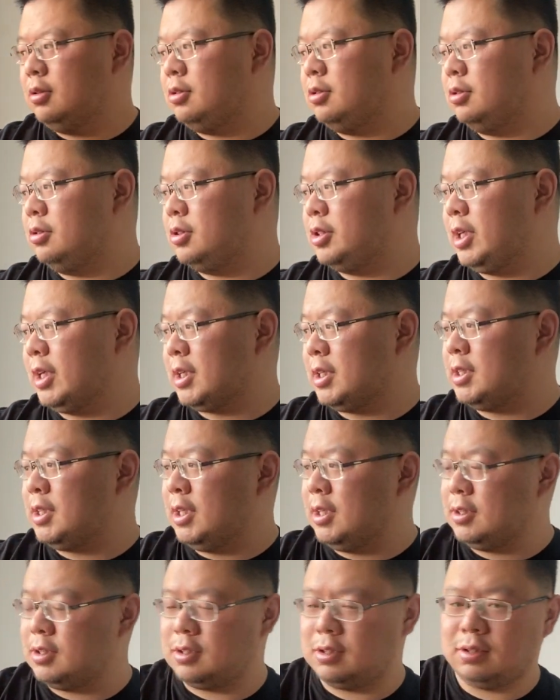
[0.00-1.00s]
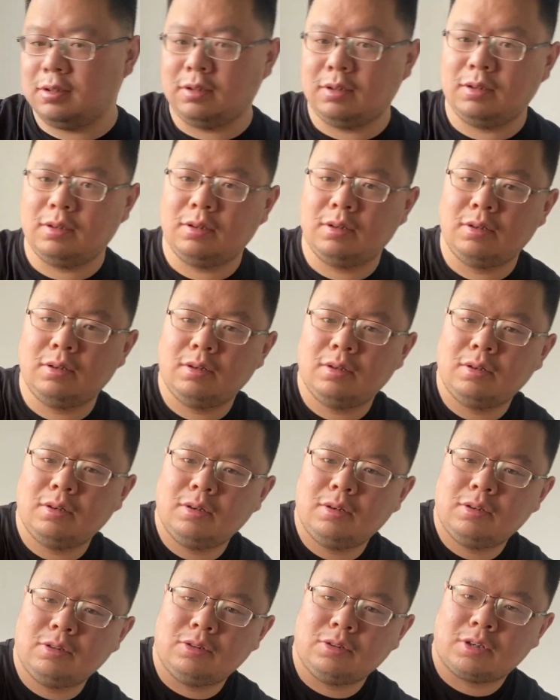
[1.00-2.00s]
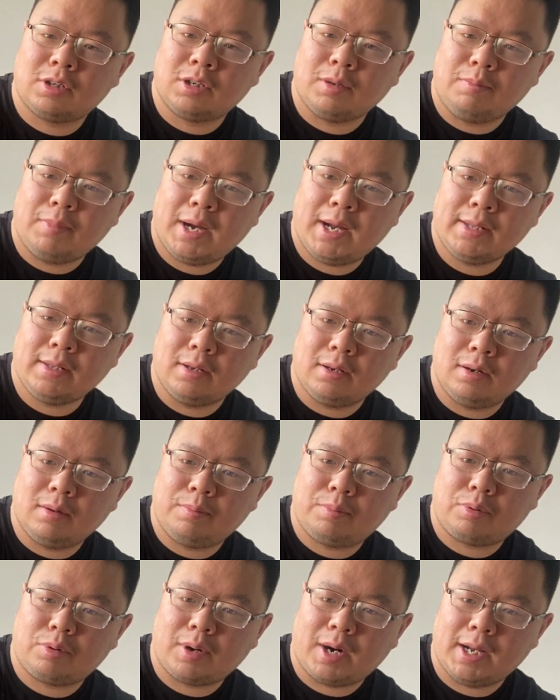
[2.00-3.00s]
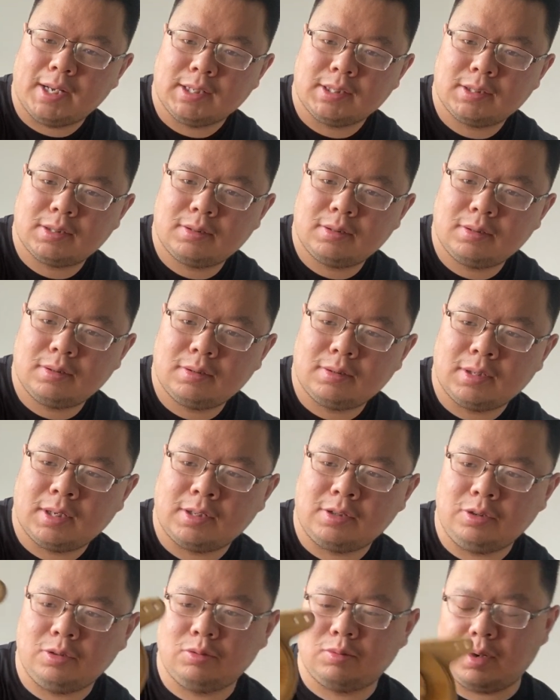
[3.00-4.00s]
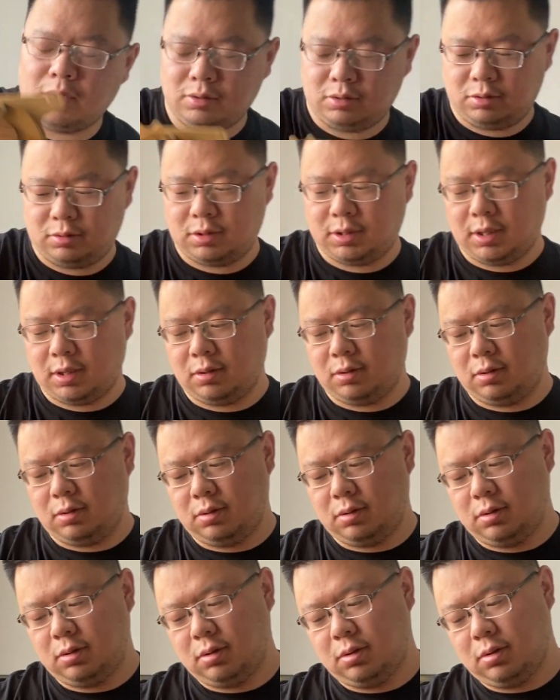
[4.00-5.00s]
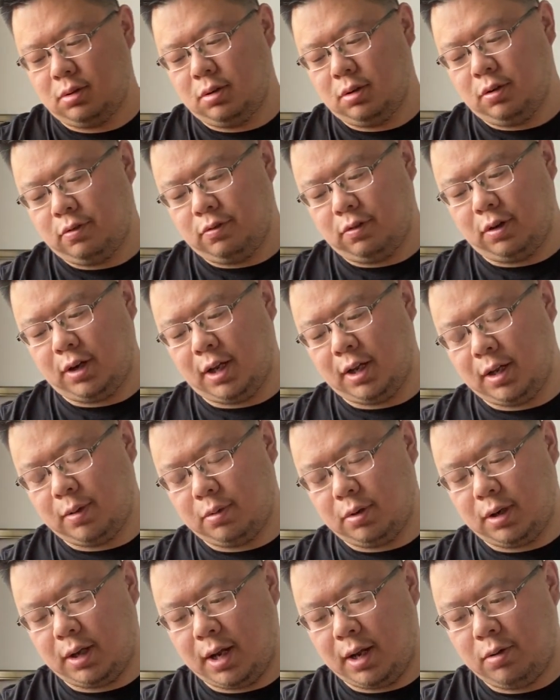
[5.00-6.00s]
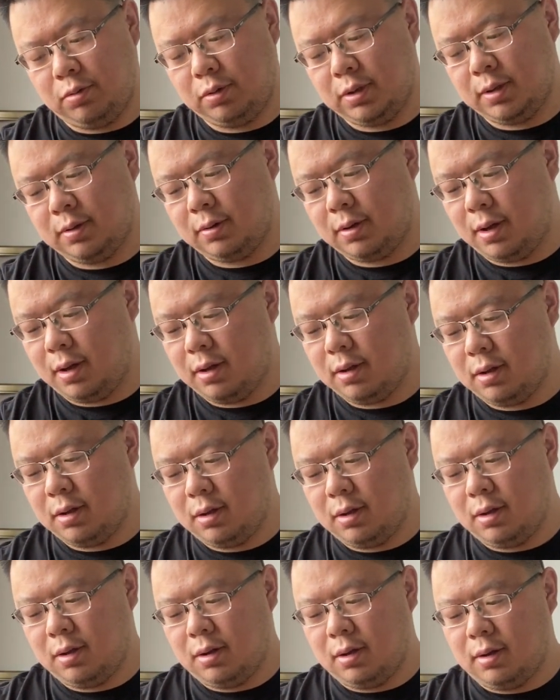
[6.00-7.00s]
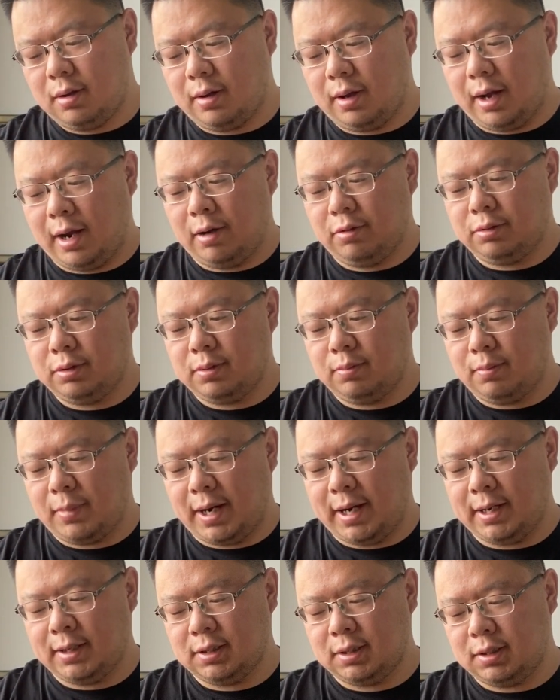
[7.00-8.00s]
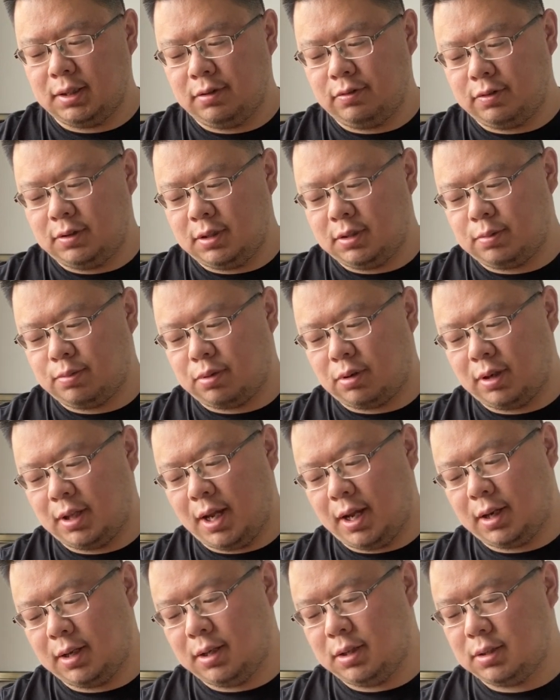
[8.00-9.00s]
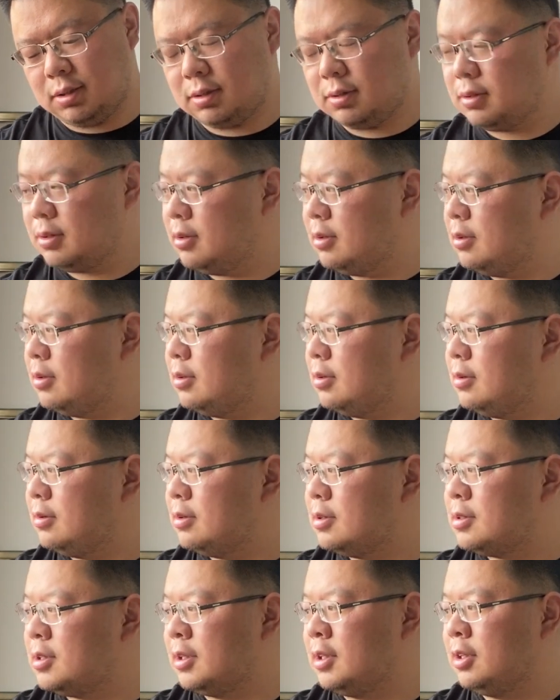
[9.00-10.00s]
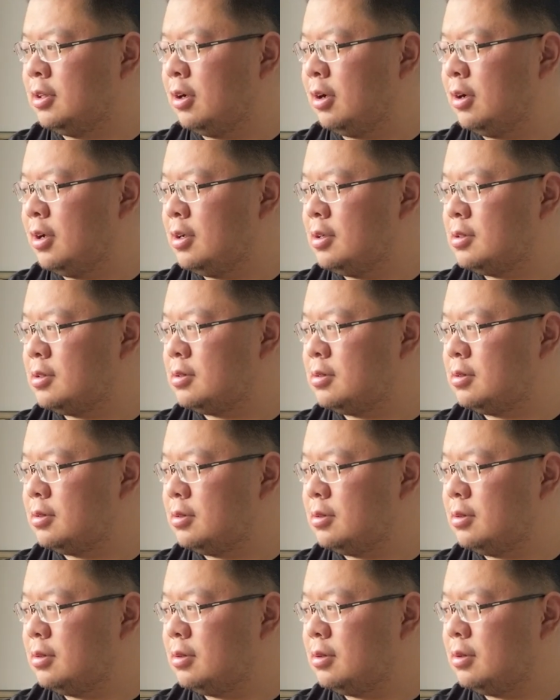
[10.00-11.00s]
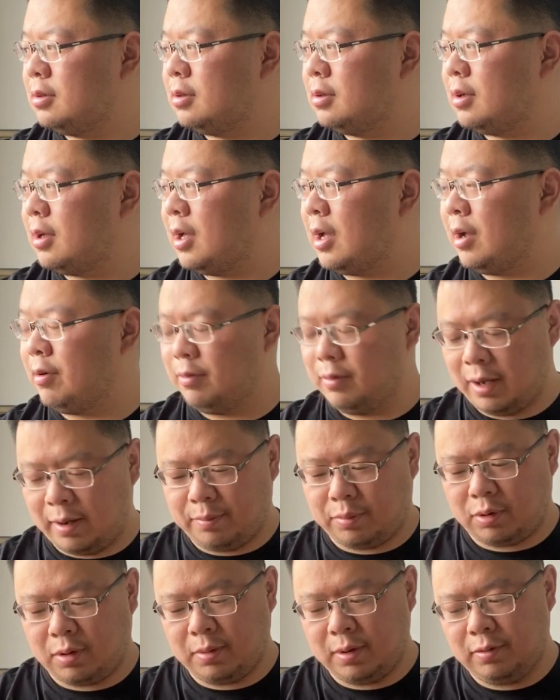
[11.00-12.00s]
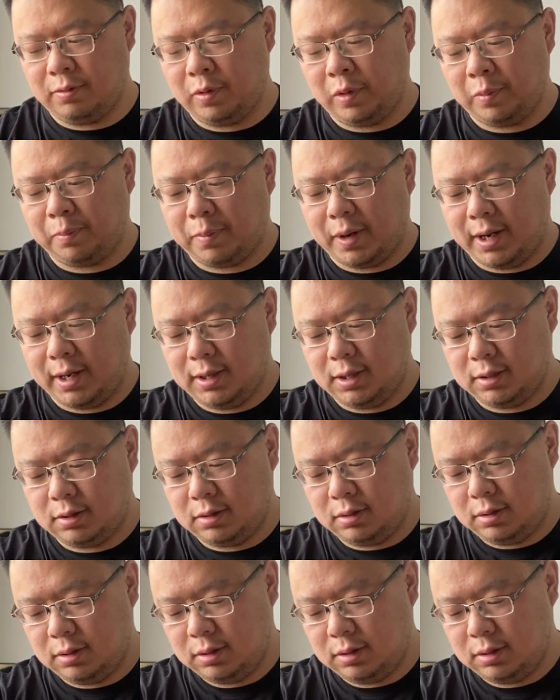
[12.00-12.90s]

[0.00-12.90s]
to dictate, to command a price that you want to sell. For example, I would mind if this product is $30. I probably will buy it.